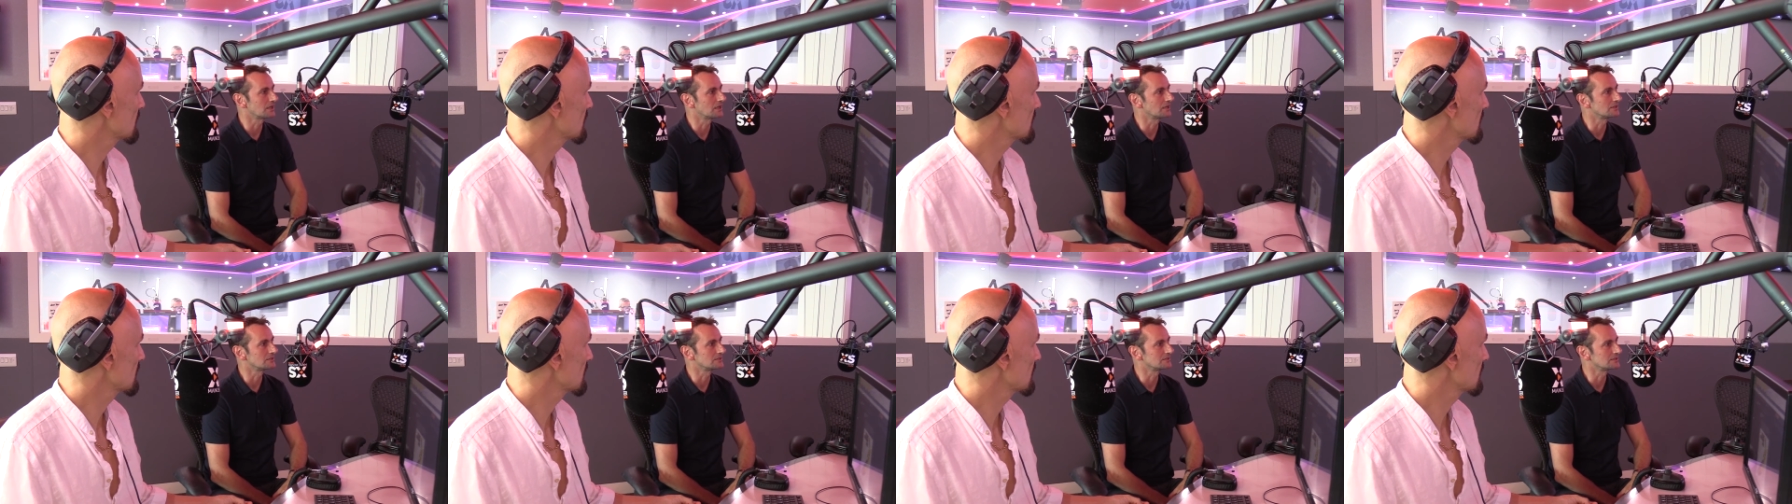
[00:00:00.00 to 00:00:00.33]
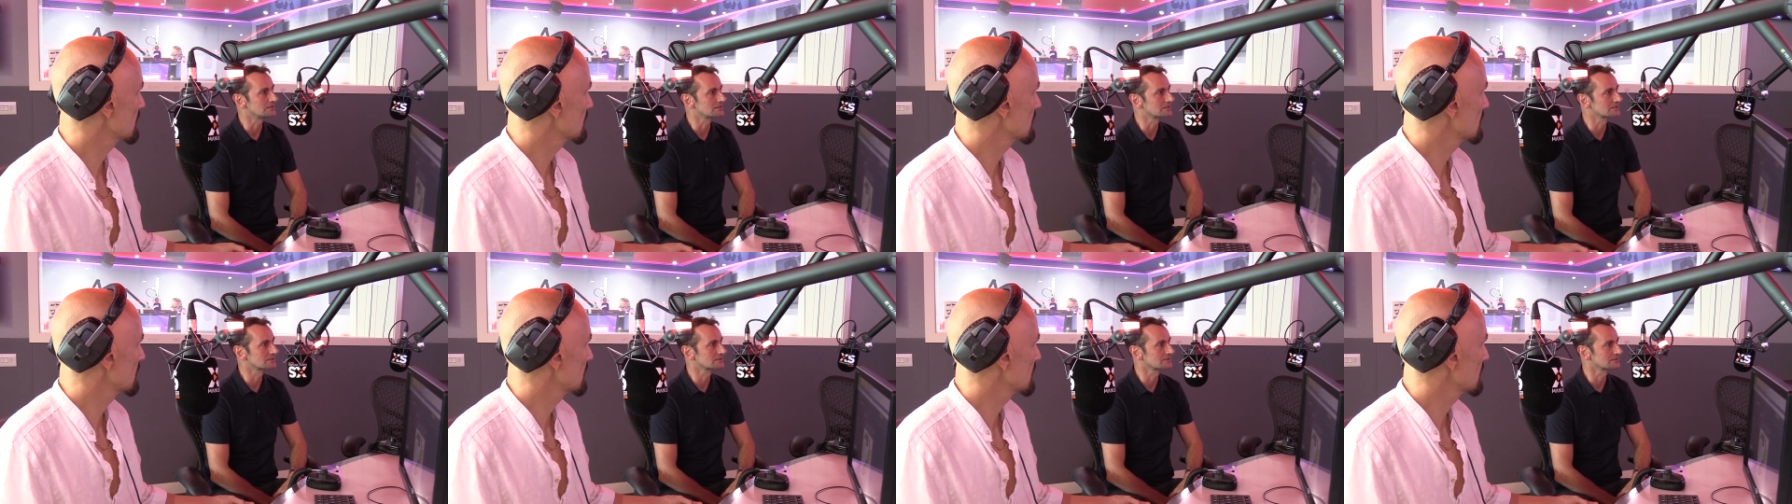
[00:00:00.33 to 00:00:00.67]

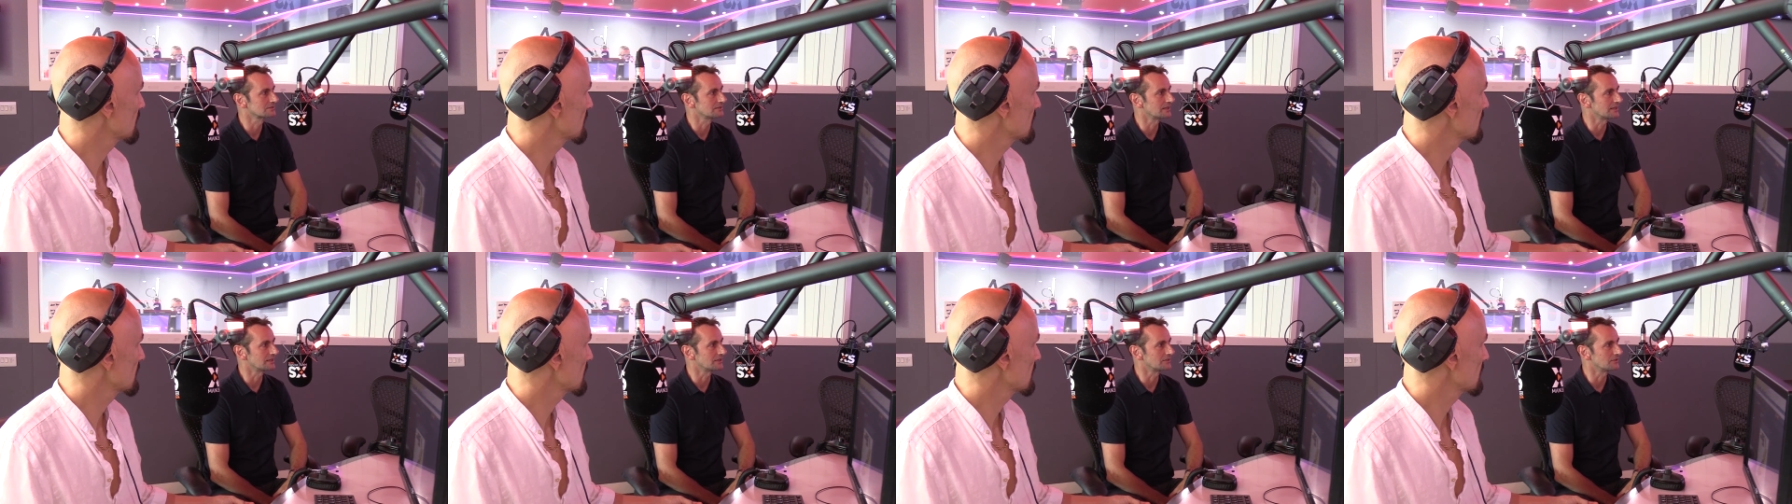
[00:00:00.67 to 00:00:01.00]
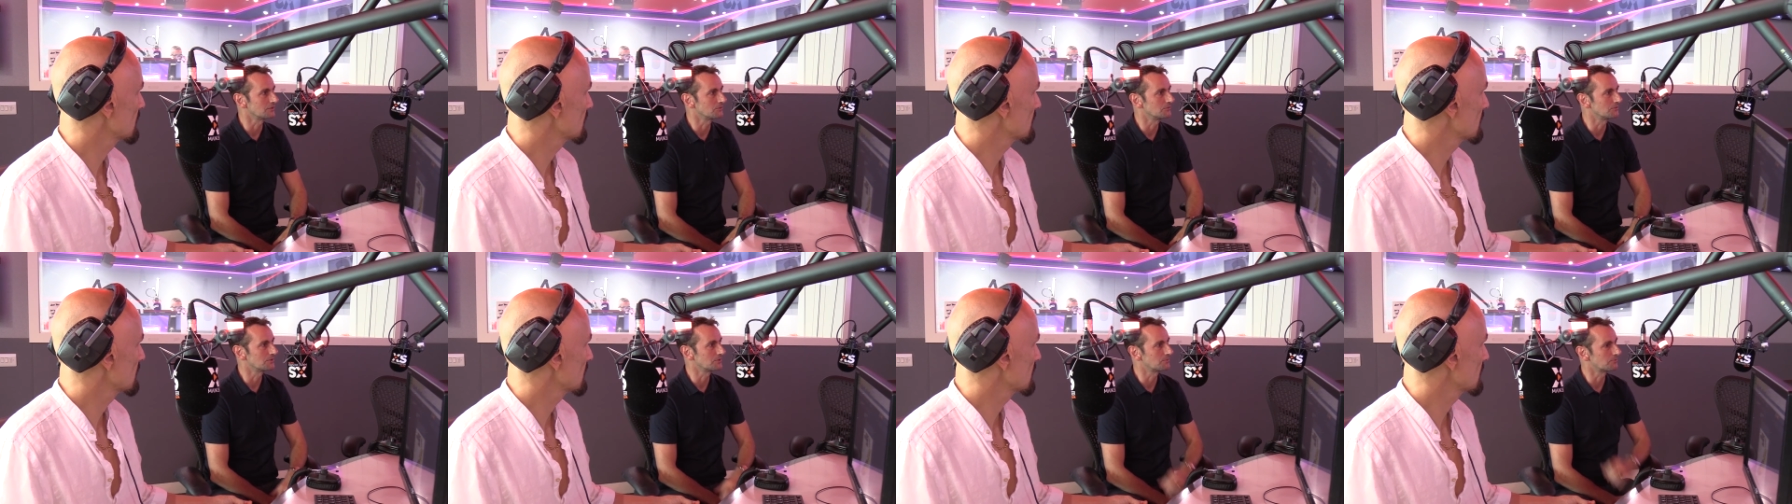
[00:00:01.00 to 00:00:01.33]
and later
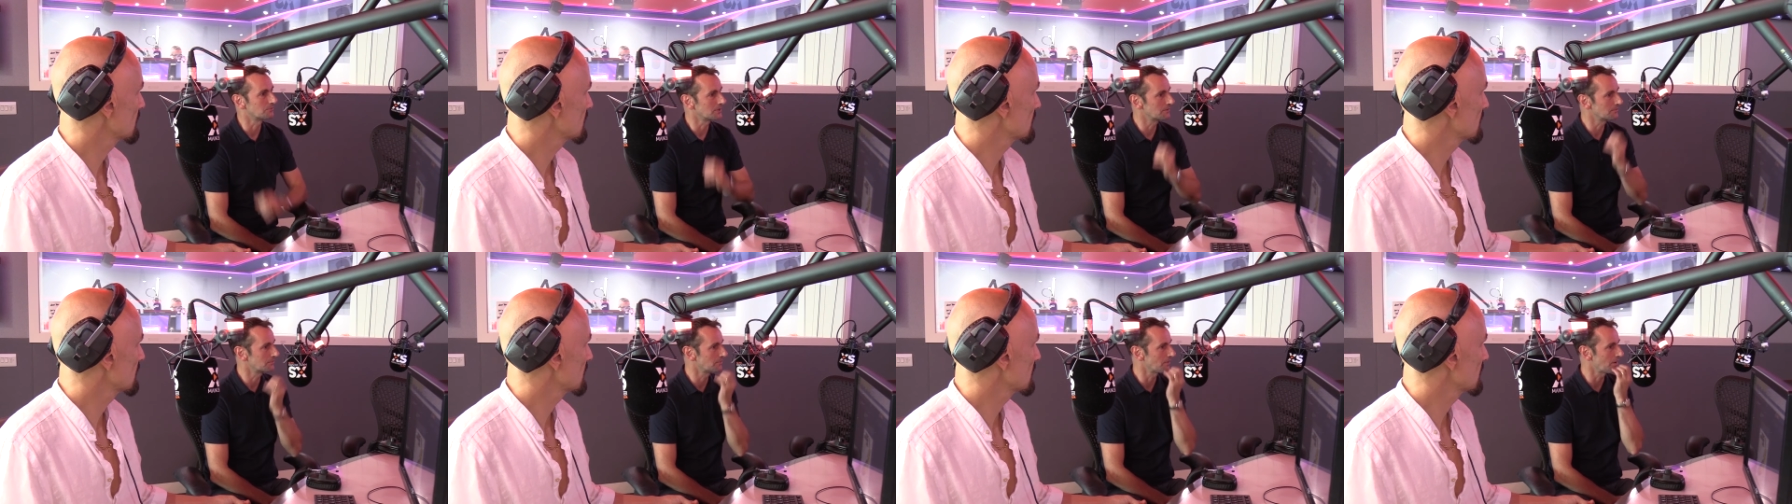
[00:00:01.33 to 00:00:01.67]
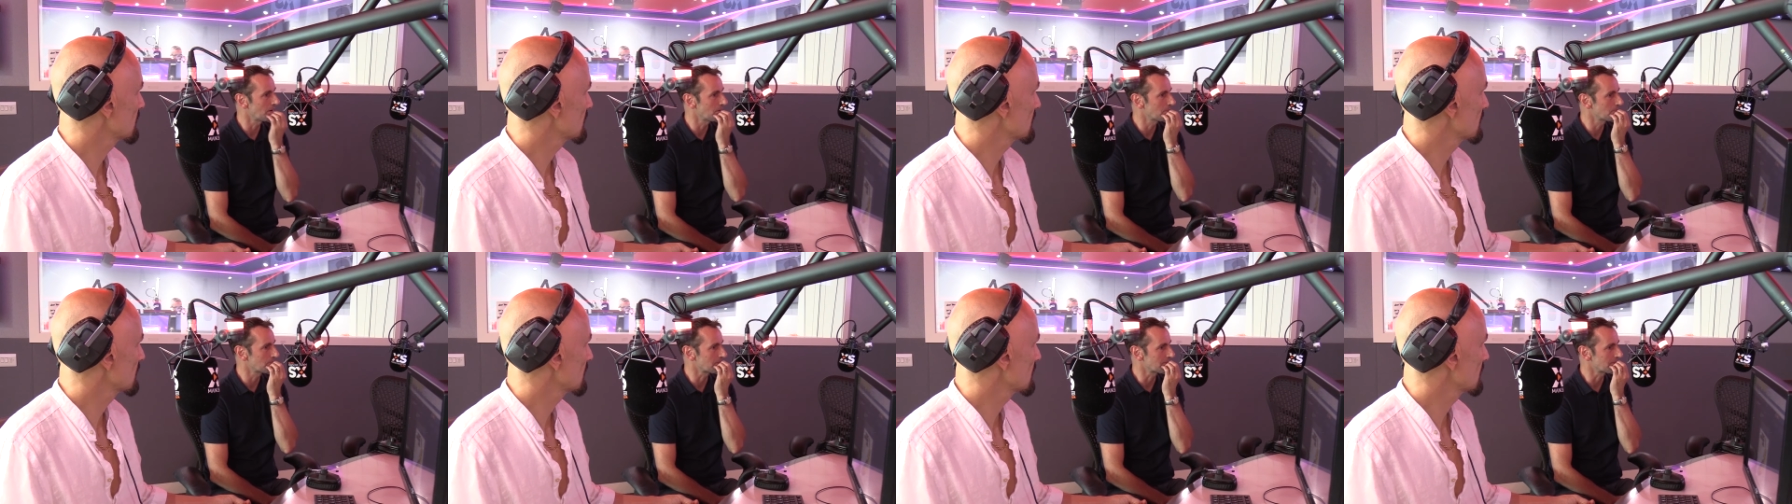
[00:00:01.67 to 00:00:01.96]
on with Britpop.